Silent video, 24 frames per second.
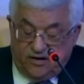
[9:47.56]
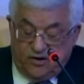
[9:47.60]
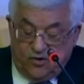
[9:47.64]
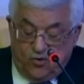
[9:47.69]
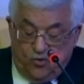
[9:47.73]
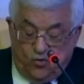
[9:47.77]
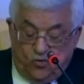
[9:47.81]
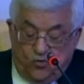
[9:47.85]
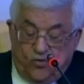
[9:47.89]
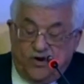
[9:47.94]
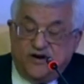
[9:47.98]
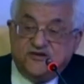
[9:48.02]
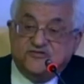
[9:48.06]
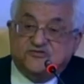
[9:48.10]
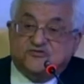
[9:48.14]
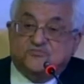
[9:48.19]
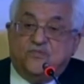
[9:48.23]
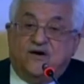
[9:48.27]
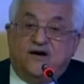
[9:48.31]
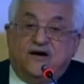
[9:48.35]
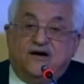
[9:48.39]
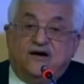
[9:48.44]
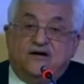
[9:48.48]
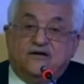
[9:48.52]
This
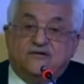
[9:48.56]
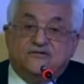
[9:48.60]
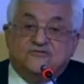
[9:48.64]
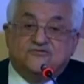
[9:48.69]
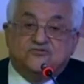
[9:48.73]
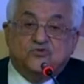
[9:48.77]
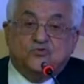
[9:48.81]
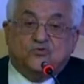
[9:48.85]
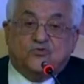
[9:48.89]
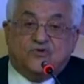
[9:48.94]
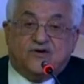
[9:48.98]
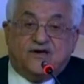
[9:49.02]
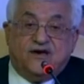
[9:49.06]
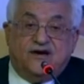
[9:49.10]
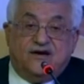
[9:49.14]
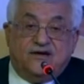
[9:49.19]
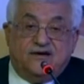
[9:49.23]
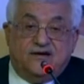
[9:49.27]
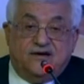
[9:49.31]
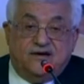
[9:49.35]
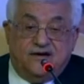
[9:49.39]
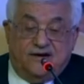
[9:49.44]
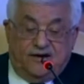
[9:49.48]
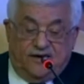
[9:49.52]
series of actions
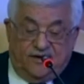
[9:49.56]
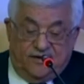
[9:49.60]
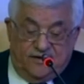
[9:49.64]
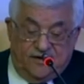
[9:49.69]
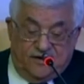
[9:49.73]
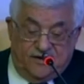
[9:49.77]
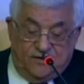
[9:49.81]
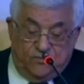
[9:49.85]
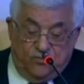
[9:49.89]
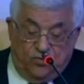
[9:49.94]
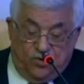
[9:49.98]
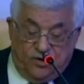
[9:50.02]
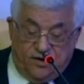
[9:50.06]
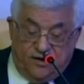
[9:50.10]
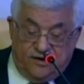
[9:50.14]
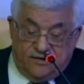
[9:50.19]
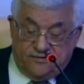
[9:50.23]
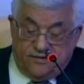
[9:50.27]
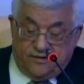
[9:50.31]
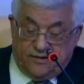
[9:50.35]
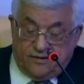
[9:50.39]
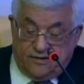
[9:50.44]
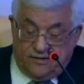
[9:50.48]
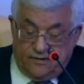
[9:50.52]
carried out by
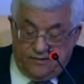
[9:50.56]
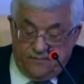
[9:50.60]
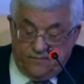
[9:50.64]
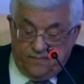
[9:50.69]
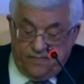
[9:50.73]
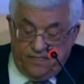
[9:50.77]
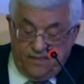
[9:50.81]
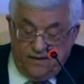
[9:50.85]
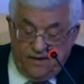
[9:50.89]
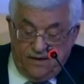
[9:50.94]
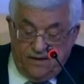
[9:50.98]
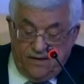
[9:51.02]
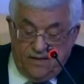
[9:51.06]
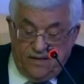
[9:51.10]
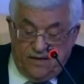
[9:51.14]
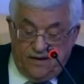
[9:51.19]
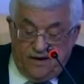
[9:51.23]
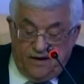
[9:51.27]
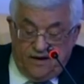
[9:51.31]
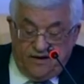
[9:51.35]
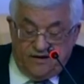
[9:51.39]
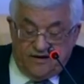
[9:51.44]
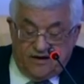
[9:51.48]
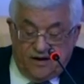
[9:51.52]
the occupation
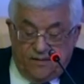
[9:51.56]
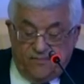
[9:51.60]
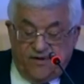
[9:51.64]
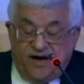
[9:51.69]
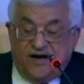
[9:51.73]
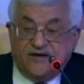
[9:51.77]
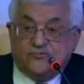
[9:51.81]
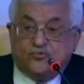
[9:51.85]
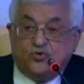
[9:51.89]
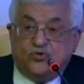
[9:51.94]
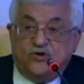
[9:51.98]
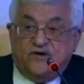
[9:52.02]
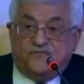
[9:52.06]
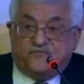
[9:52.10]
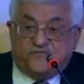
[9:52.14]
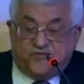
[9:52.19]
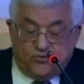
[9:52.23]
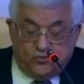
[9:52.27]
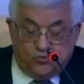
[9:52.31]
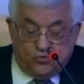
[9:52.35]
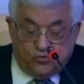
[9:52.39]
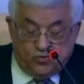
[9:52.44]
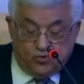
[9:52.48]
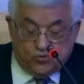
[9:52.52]
forces
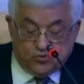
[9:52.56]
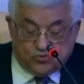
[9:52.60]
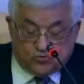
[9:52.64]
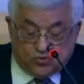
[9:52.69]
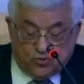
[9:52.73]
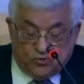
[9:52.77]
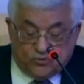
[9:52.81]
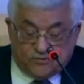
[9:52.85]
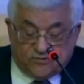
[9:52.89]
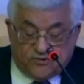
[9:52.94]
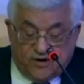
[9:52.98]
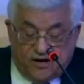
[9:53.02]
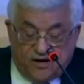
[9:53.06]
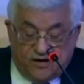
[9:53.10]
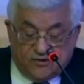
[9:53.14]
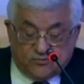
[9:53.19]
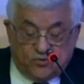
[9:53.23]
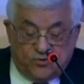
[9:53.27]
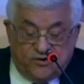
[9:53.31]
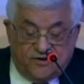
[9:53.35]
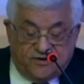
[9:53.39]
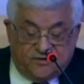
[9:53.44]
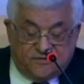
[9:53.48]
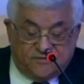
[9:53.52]
is ethnic
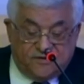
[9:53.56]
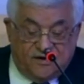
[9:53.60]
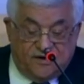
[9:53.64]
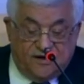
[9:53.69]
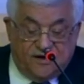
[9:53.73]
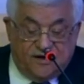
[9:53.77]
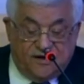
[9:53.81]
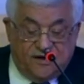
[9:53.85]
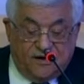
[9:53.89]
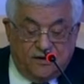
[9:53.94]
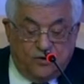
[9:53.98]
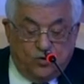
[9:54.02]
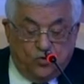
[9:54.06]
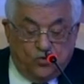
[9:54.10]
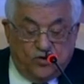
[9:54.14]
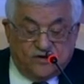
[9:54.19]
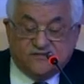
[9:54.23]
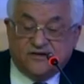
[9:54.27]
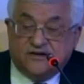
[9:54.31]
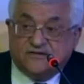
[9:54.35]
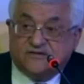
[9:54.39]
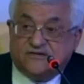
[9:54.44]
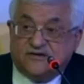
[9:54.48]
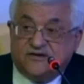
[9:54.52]
cleansing in the fullest
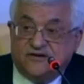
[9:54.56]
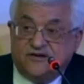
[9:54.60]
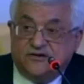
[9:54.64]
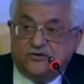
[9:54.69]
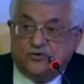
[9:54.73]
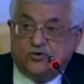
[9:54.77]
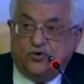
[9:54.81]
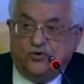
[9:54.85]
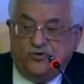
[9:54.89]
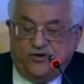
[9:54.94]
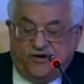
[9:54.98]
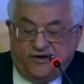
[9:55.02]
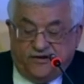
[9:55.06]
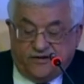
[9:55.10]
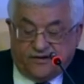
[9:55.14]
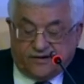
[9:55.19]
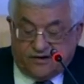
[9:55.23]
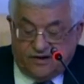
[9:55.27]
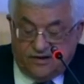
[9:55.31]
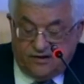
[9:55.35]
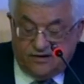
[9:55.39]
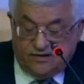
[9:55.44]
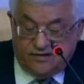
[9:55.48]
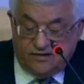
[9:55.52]
sense of the word
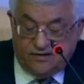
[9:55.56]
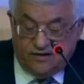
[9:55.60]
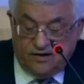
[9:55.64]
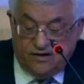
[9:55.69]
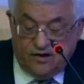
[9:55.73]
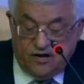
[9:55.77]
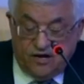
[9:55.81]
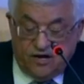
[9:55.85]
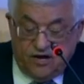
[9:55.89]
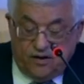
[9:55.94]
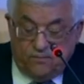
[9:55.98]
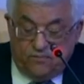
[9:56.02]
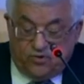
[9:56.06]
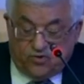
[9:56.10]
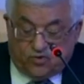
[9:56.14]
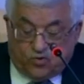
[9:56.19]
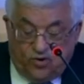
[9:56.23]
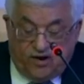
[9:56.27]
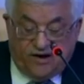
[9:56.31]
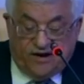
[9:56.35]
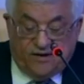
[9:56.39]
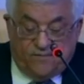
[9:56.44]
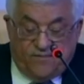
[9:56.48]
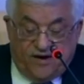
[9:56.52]
against
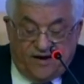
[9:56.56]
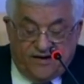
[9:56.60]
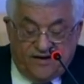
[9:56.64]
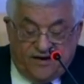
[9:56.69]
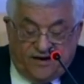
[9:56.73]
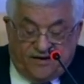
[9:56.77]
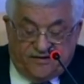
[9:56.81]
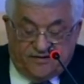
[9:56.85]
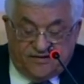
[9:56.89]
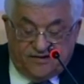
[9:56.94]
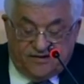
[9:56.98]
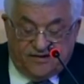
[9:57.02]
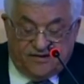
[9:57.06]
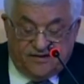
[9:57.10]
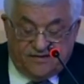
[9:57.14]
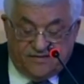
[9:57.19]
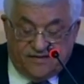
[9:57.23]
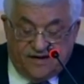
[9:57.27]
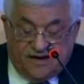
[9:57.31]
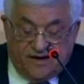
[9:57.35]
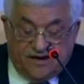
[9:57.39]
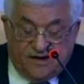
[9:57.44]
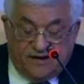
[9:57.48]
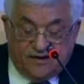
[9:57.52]
Palestinian
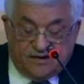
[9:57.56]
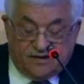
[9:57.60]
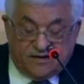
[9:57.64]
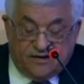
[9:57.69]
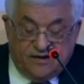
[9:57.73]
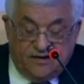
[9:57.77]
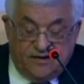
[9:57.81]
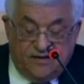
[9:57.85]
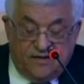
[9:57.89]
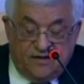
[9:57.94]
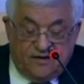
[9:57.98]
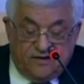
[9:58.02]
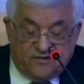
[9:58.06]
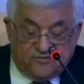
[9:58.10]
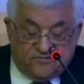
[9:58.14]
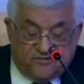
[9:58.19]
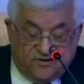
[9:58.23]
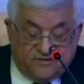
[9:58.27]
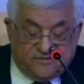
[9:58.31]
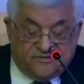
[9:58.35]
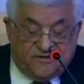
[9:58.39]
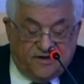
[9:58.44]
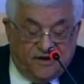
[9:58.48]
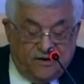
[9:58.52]
citizens to
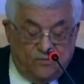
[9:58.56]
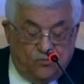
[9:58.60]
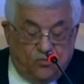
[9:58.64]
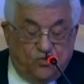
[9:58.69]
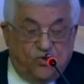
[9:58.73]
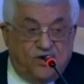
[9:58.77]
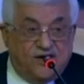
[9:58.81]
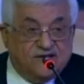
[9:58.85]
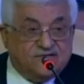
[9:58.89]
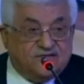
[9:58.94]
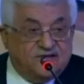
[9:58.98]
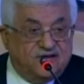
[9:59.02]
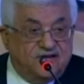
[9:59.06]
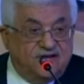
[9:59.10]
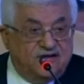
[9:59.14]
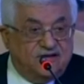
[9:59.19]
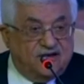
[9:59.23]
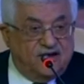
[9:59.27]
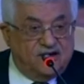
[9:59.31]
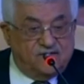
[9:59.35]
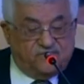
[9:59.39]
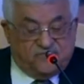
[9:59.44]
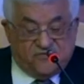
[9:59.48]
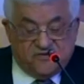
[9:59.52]
make them at
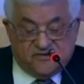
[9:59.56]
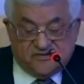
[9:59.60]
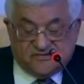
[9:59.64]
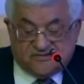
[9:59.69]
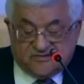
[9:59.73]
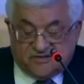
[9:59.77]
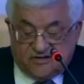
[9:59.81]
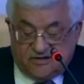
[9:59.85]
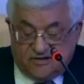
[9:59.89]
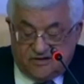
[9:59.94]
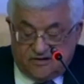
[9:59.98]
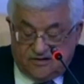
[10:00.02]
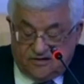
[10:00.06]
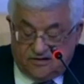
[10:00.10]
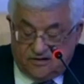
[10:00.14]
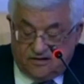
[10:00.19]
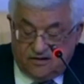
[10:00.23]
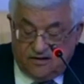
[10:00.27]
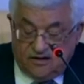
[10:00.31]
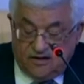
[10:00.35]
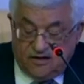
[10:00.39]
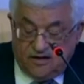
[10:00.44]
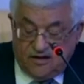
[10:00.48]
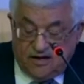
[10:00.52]
best a
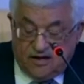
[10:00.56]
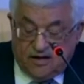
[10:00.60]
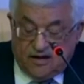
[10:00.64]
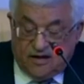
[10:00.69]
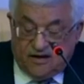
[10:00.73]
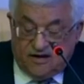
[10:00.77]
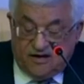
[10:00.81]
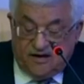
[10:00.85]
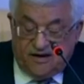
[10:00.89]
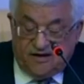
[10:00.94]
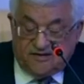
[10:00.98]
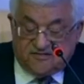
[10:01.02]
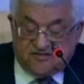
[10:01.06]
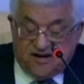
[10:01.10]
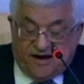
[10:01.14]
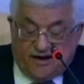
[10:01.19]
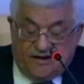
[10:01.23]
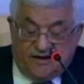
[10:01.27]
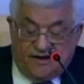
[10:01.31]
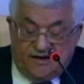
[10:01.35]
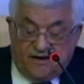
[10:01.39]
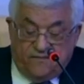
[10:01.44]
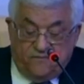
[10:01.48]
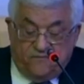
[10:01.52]
minority in their
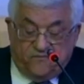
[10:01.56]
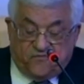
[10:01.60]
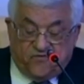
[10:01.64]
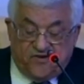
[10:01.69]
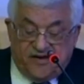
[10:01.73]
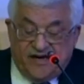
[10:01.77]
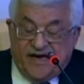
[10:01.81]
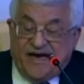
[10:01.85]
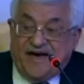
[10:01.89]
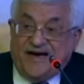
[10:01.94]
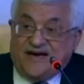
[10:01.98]
own city,